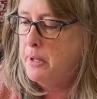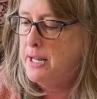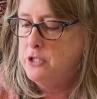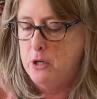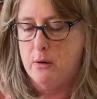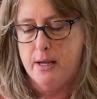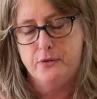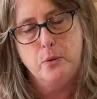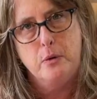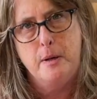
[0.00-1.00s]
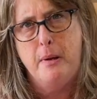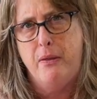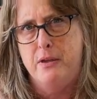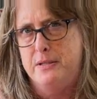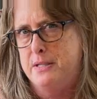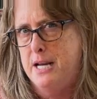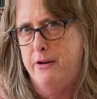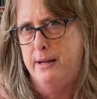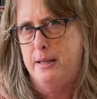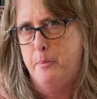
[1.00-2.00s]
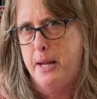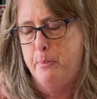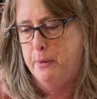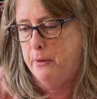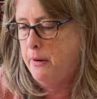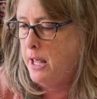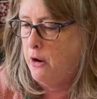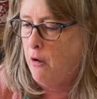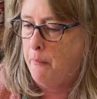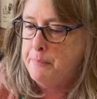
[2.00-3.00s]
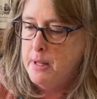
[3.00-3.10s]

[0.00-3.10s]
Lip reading: but I don't have to worry about this tearing the paper at all.